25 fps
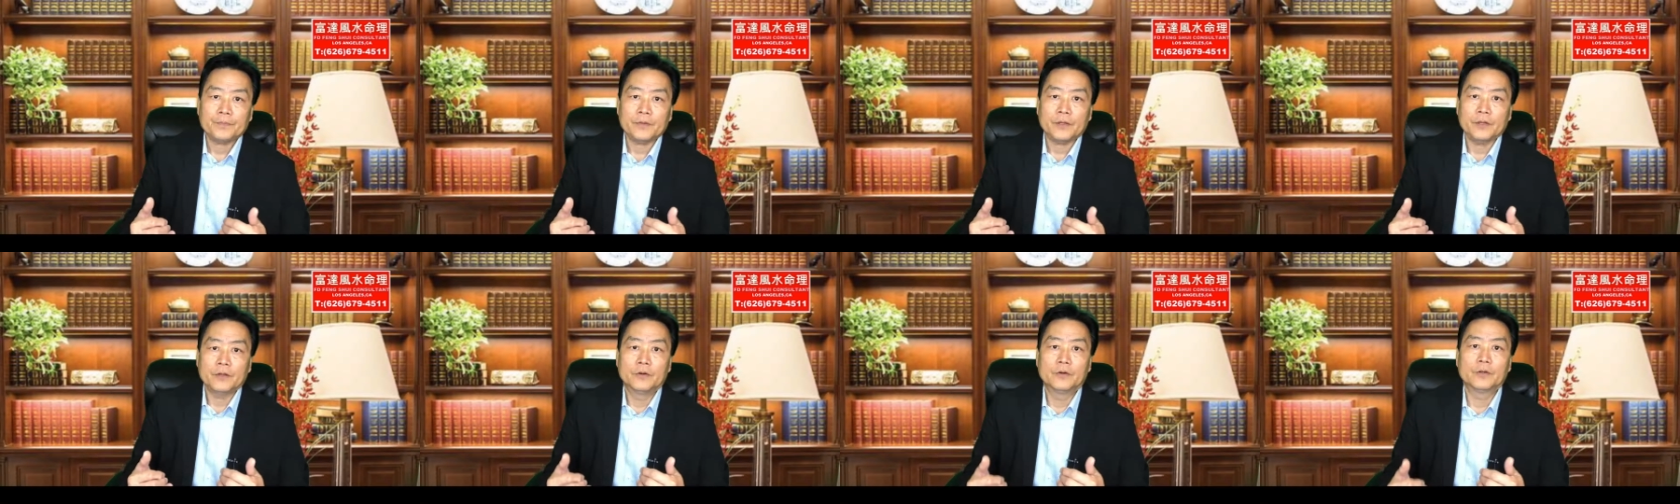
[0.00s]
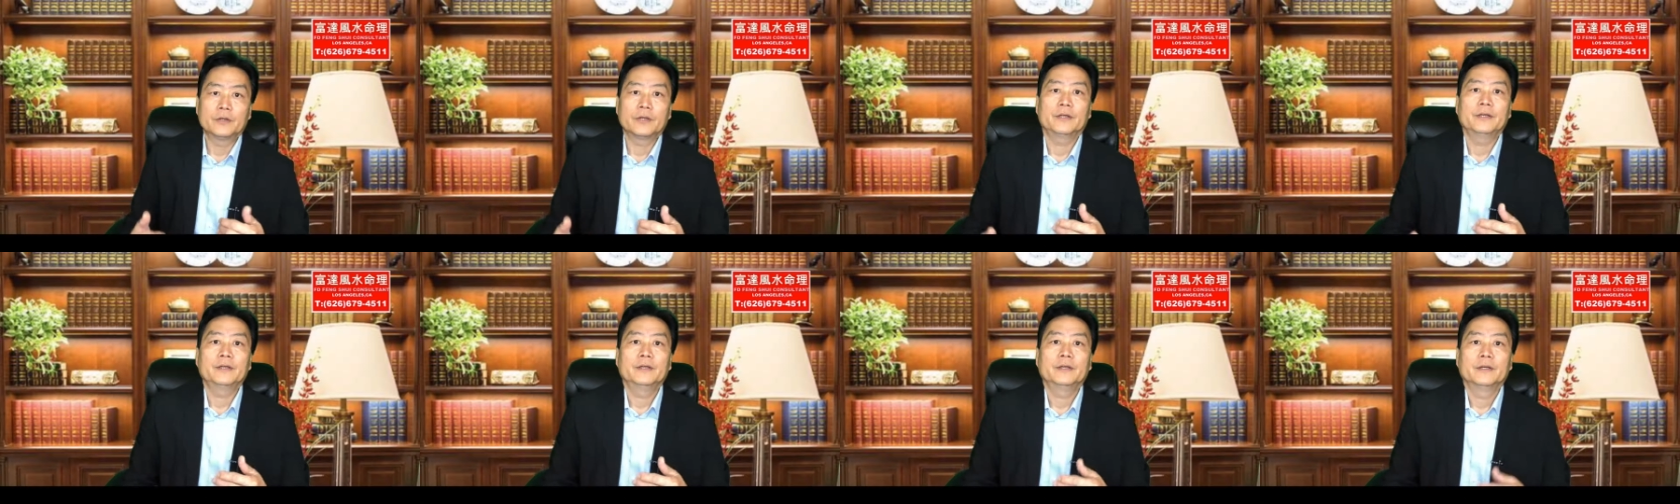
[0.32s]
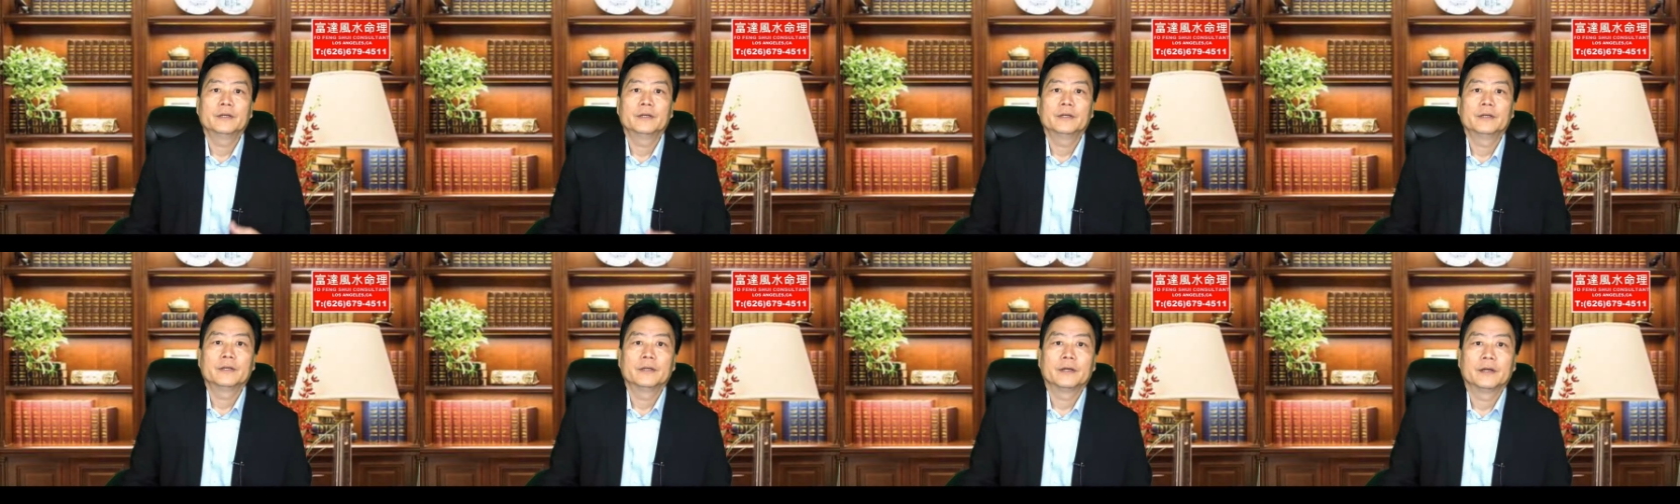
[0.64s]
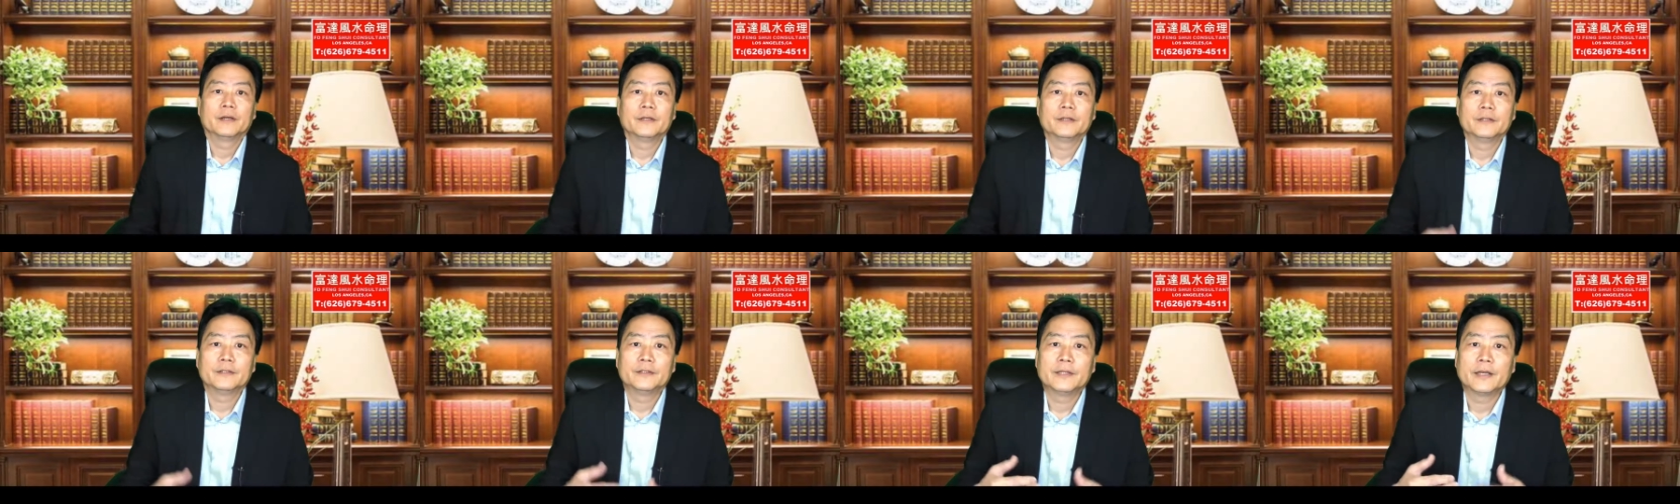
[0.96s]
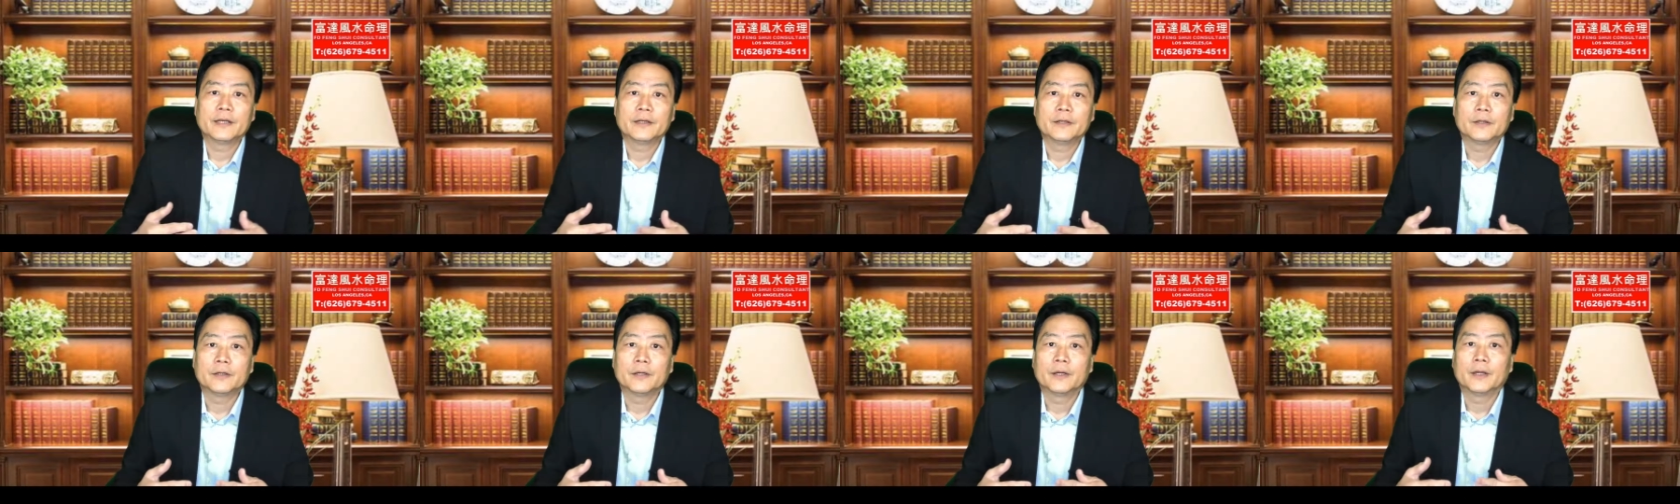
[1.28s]
okay,
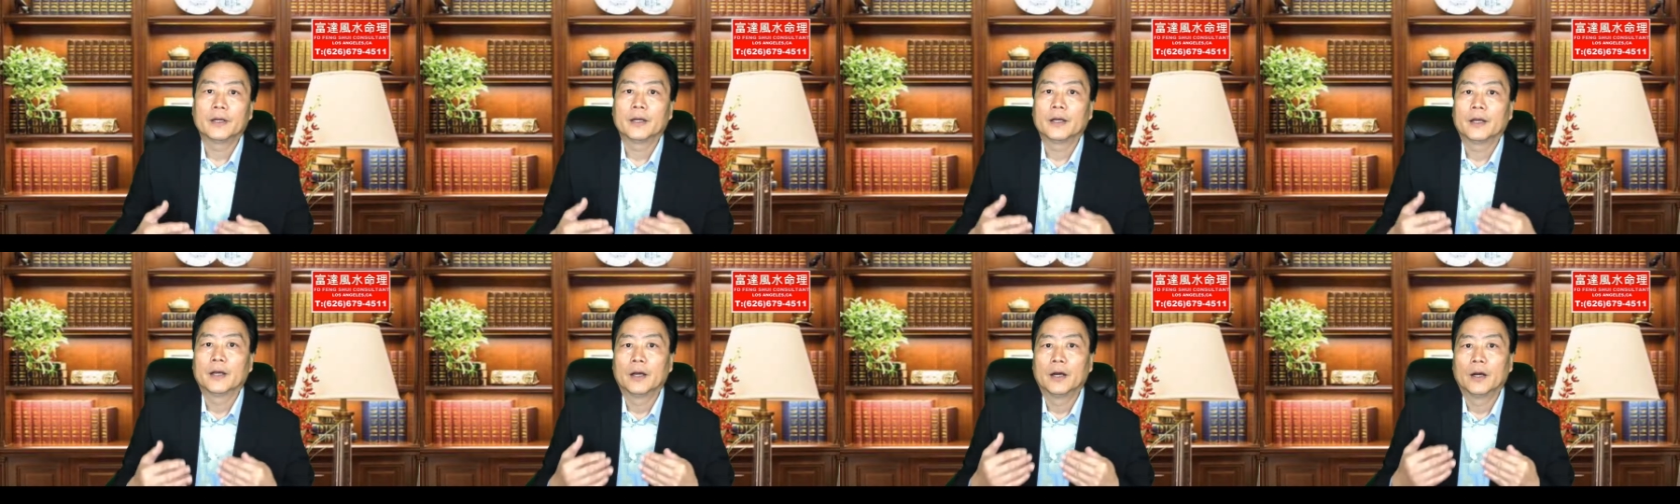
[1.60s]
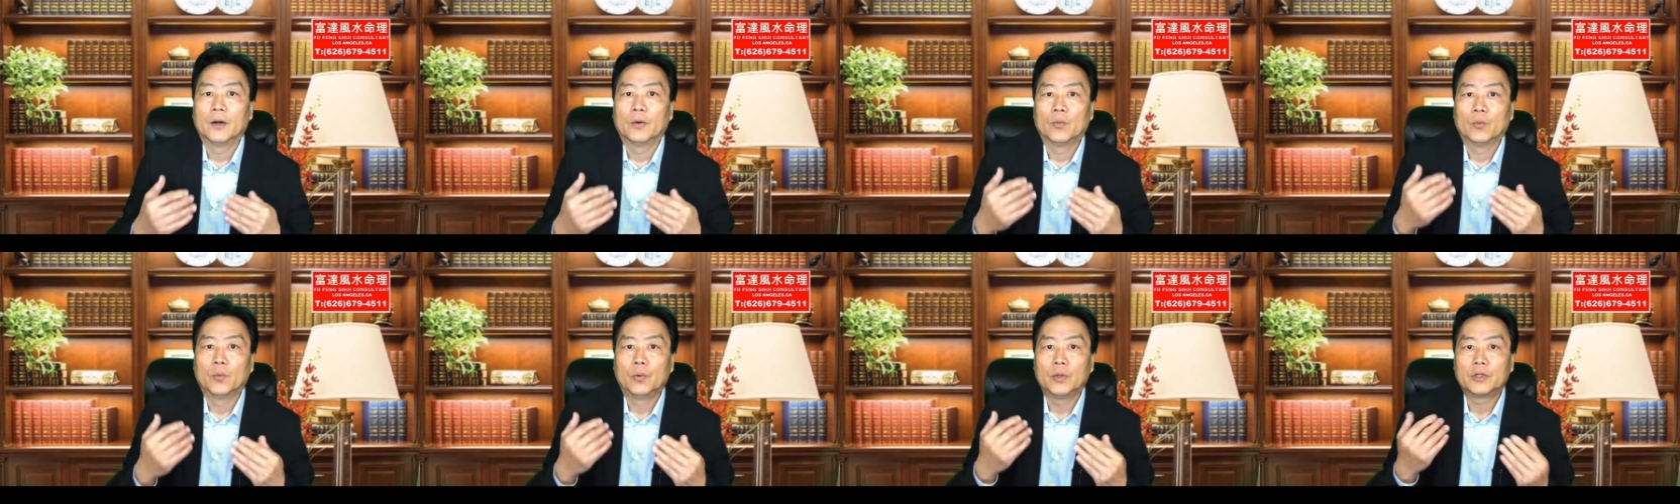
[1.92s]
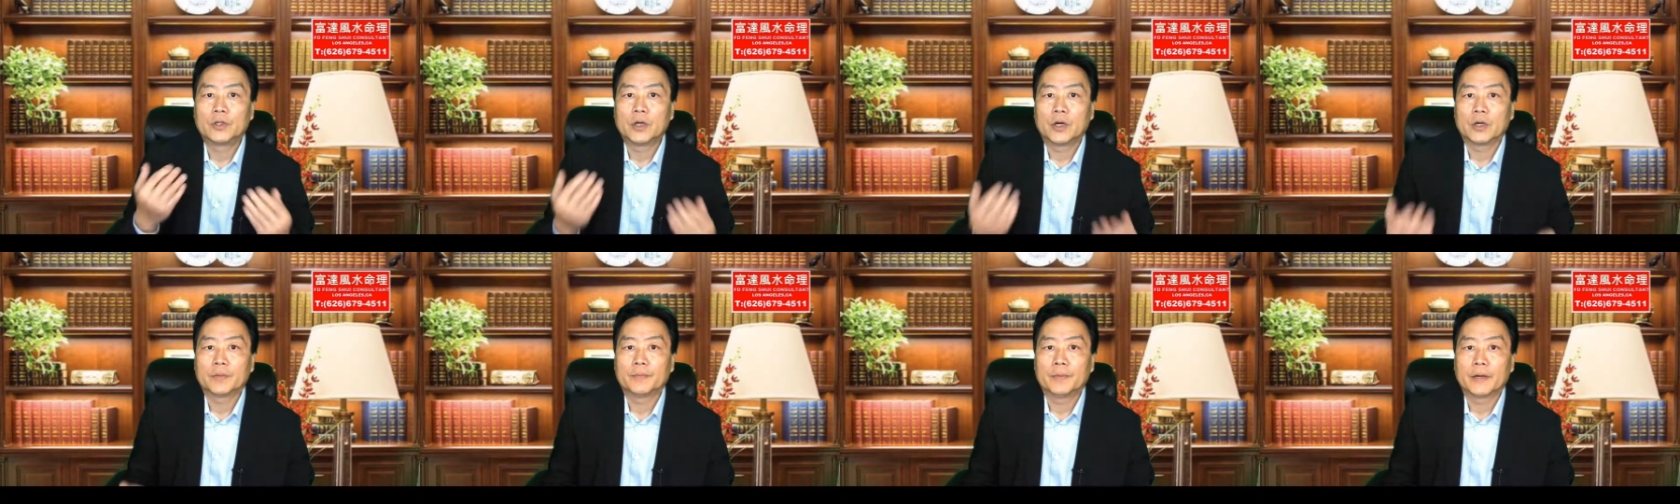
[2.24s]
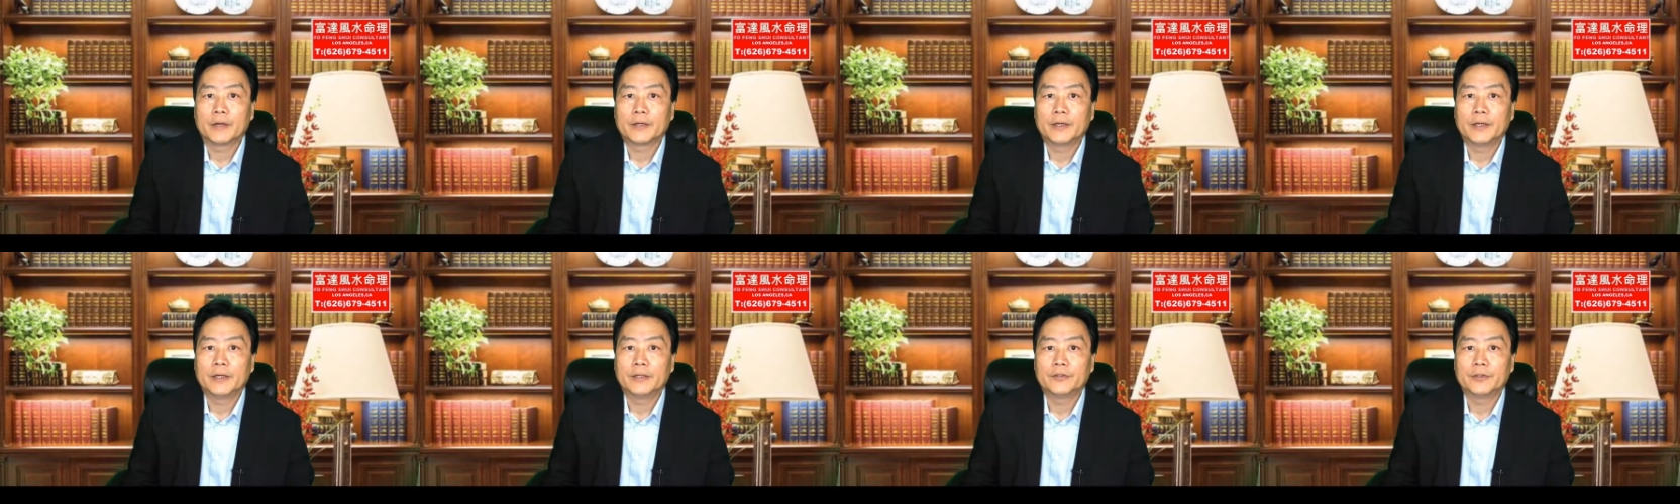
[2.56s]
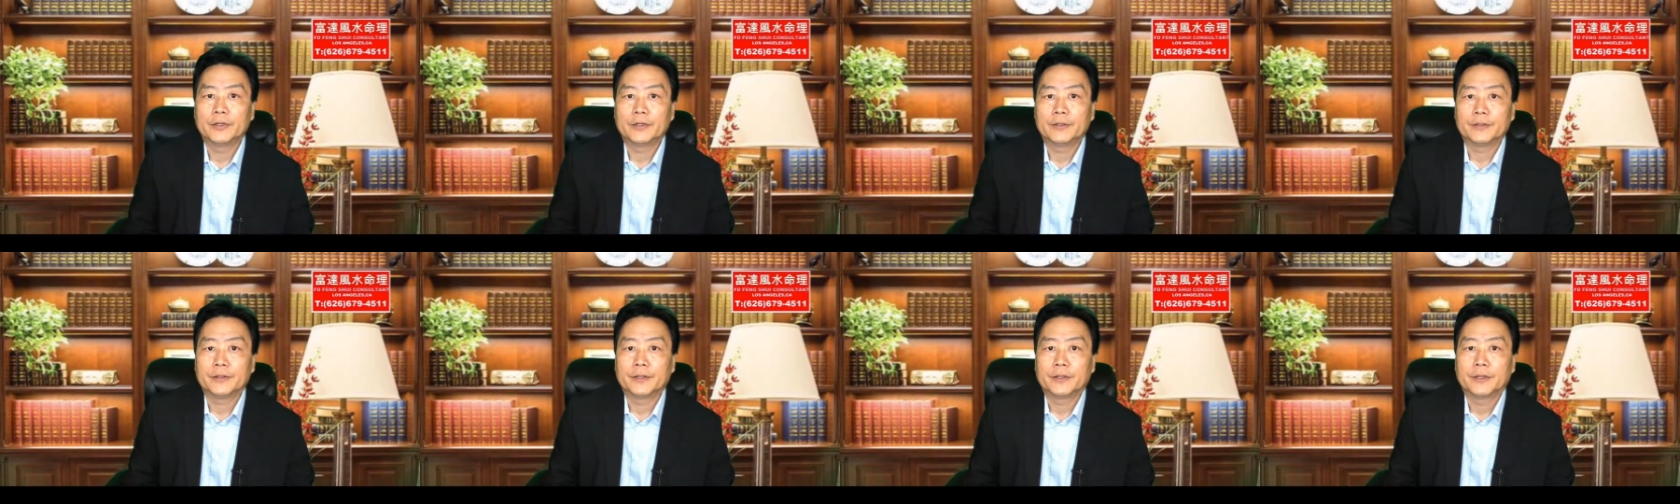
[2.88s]
then we talk about
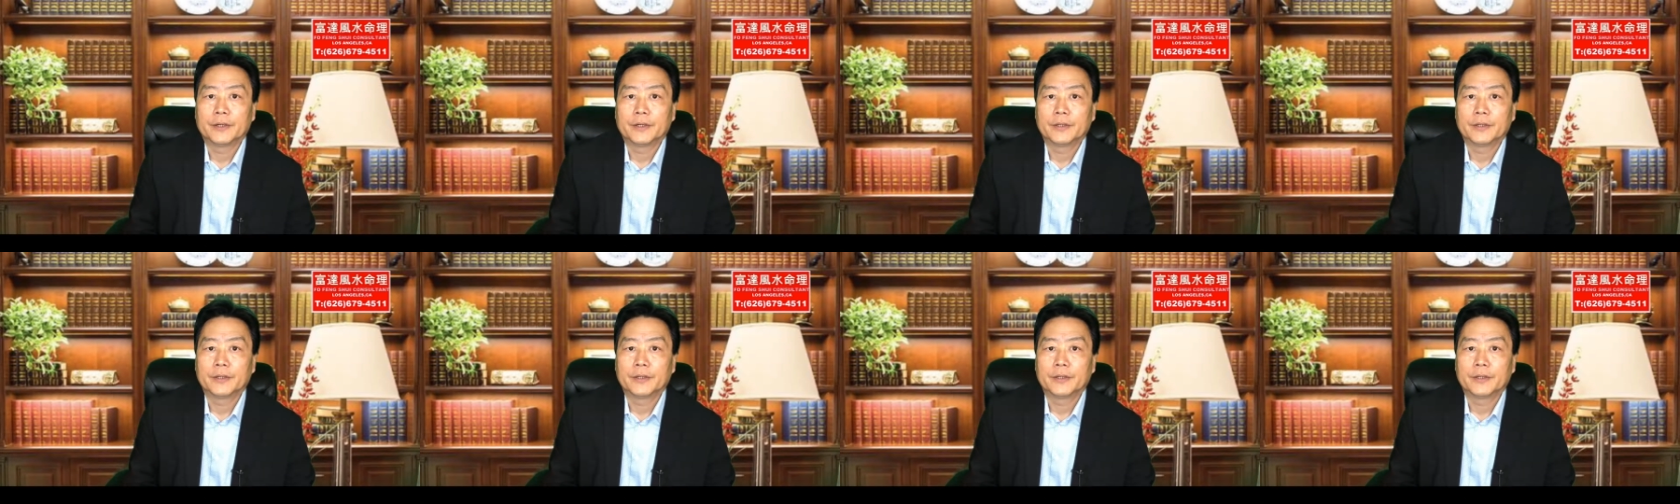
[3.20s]
kitchen.